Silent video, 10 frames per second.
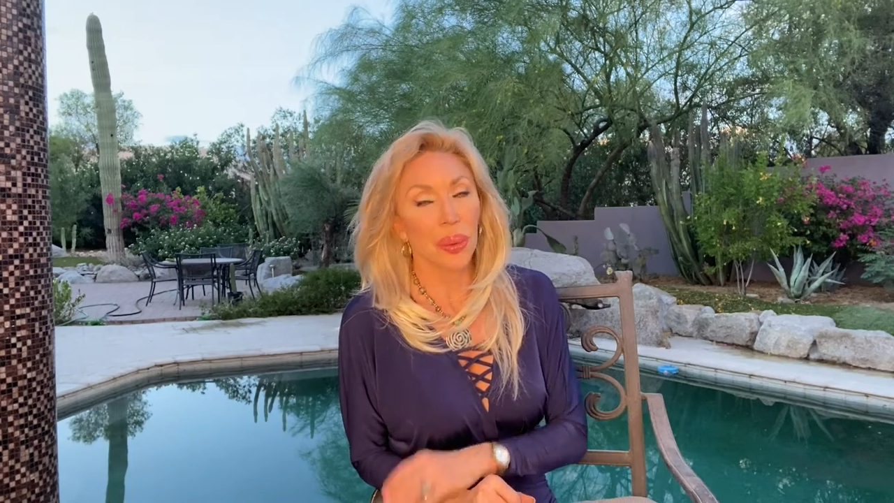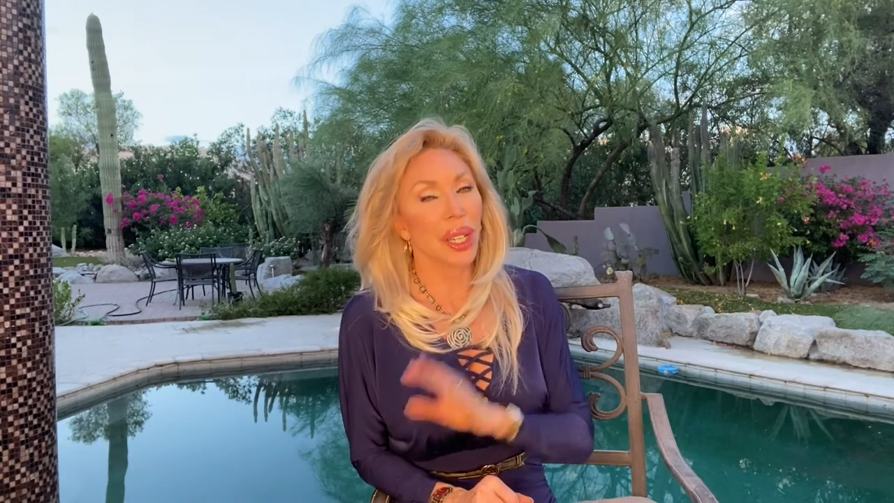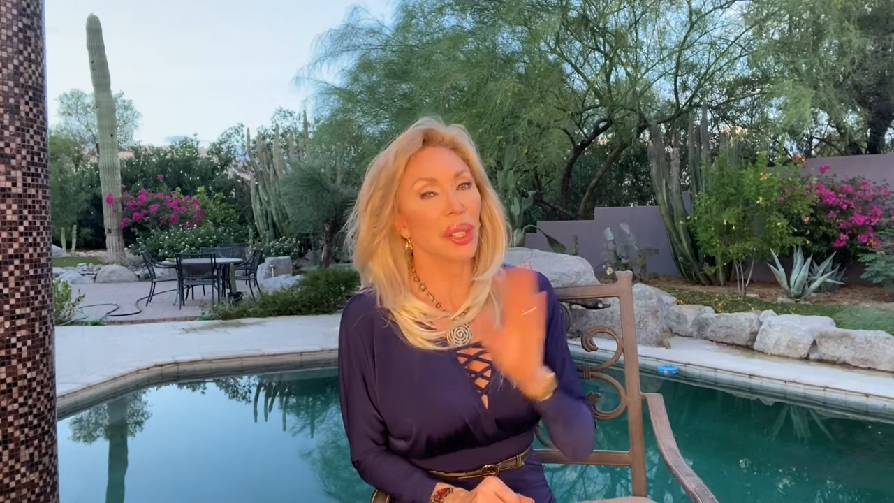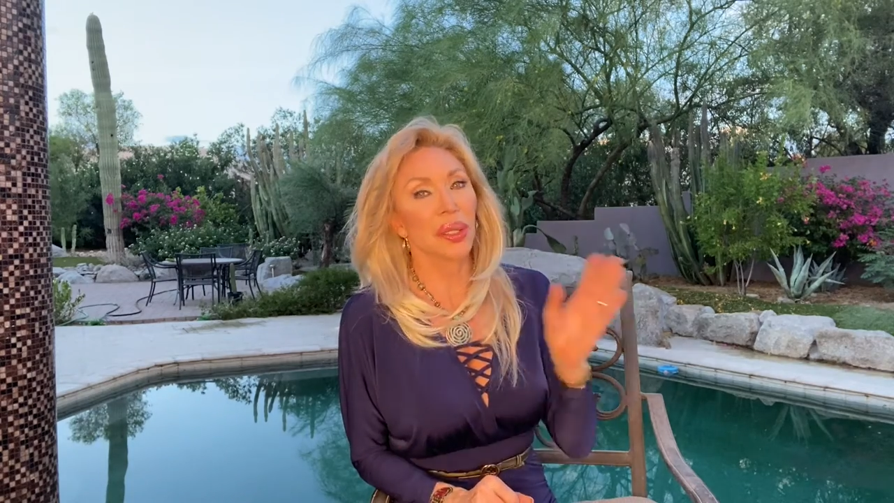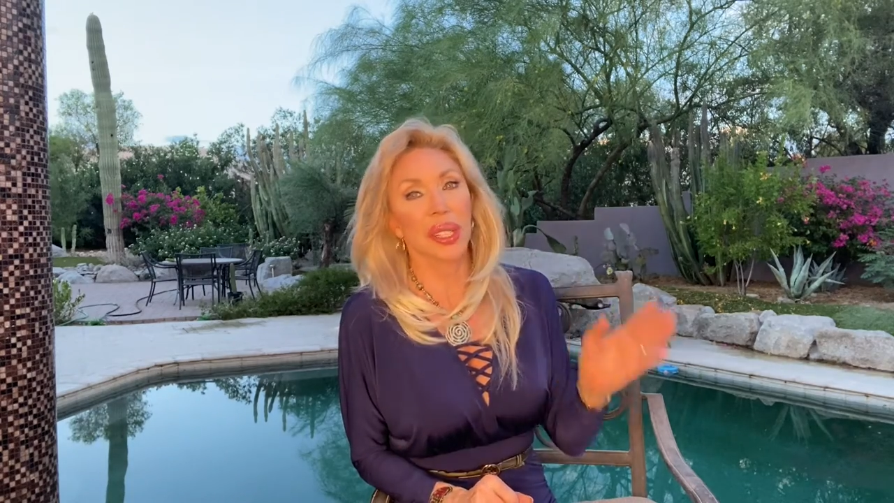We
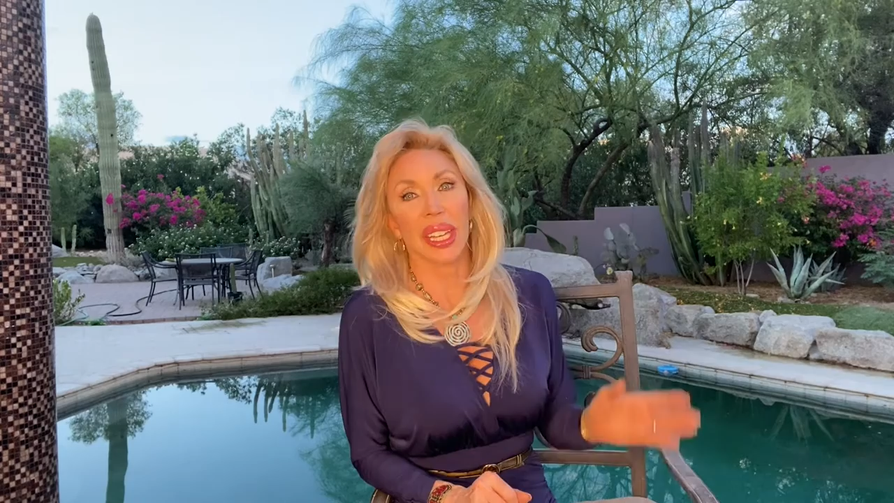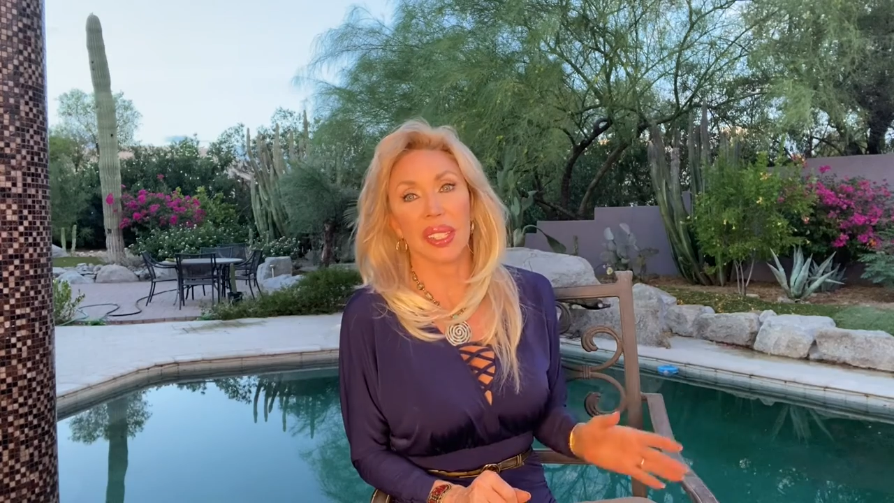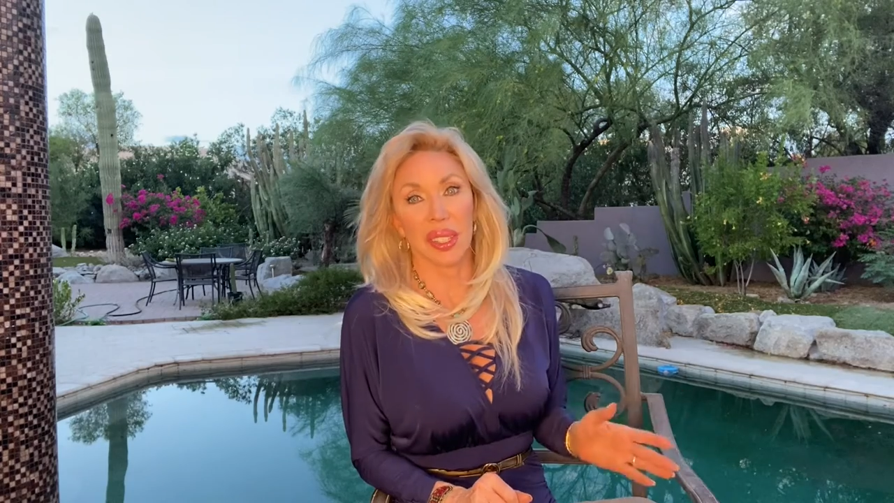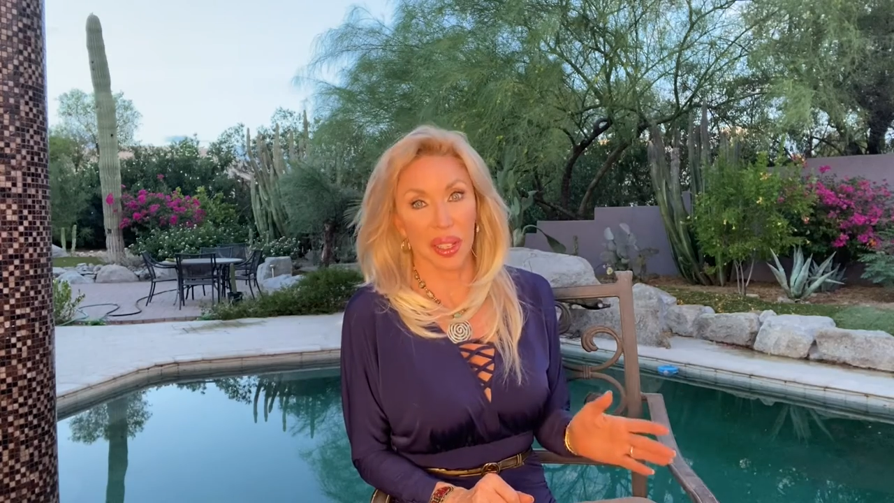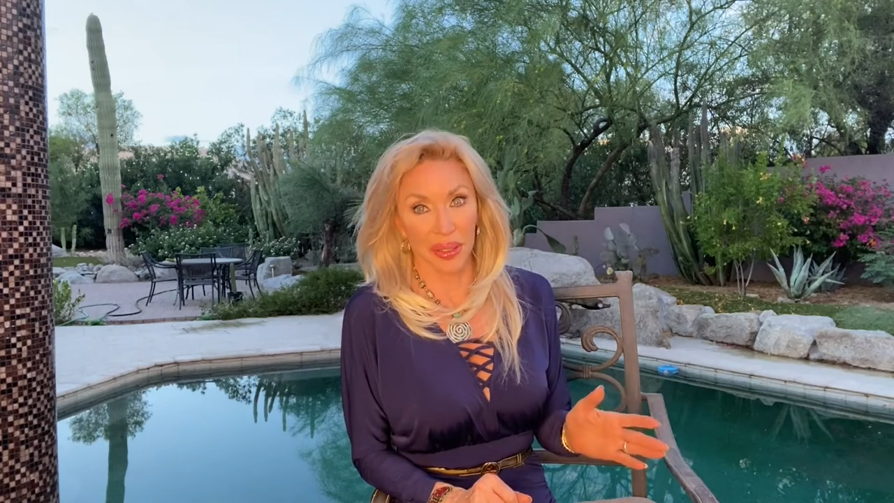don't say
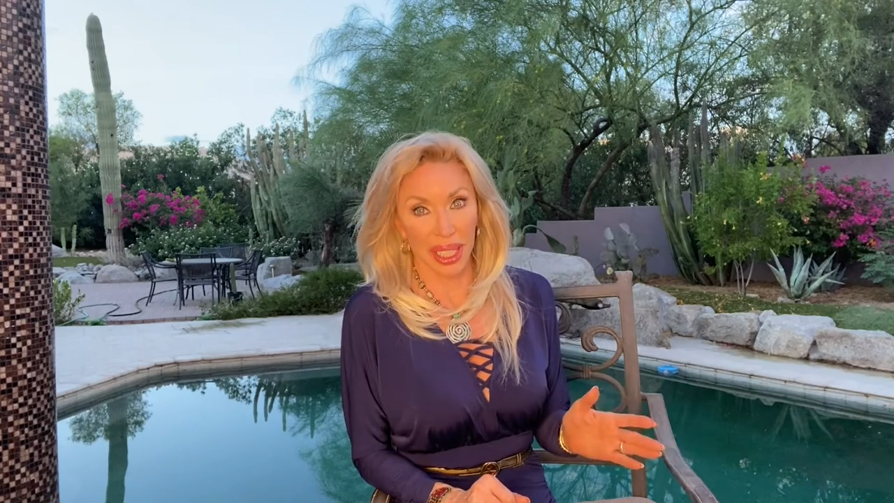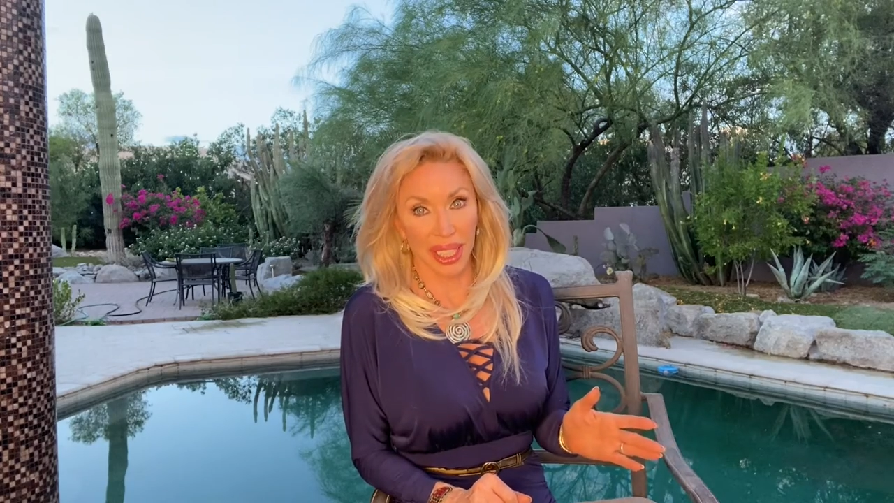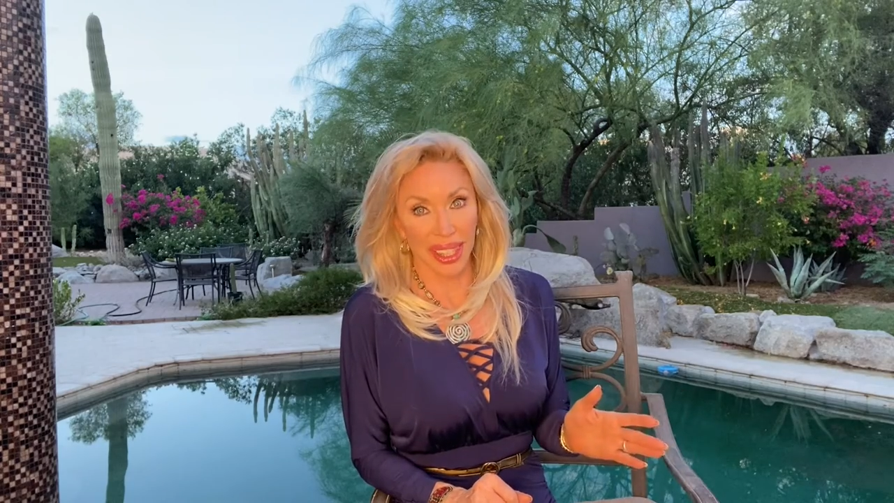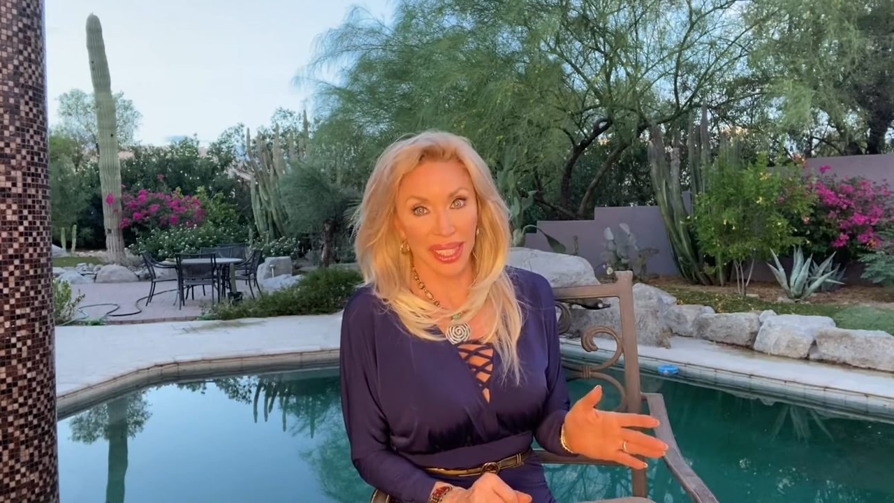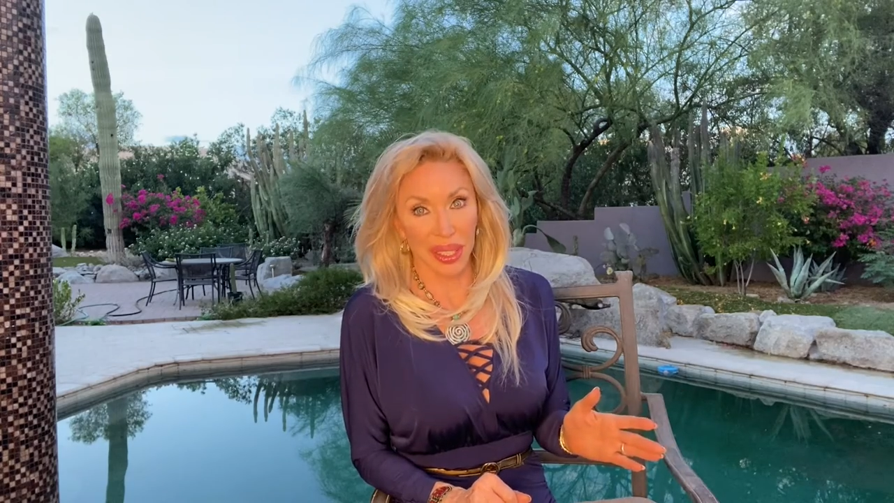stuff
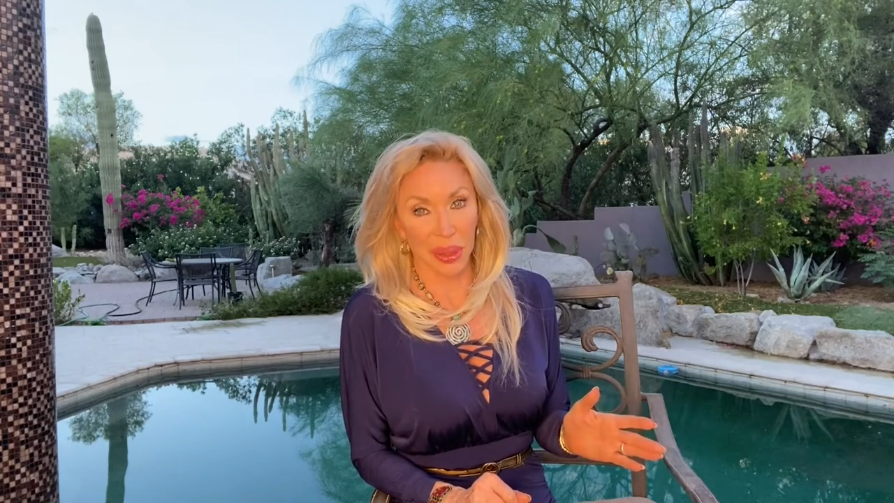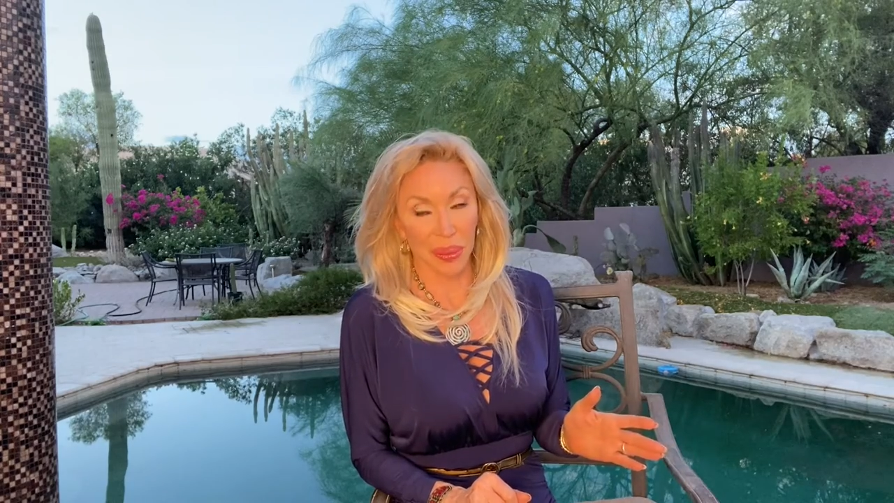like this,